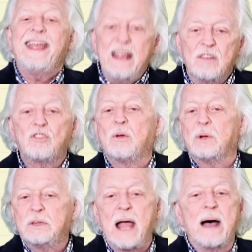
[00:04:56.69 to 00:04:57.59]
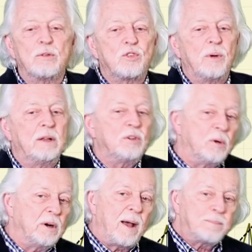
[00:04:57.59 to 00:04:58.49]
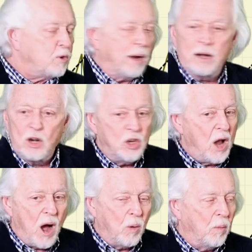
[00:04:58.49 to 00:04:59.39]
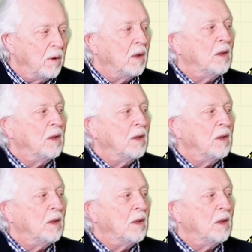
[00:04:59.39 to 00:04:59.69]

Is there a downtrend or an uptrend? No.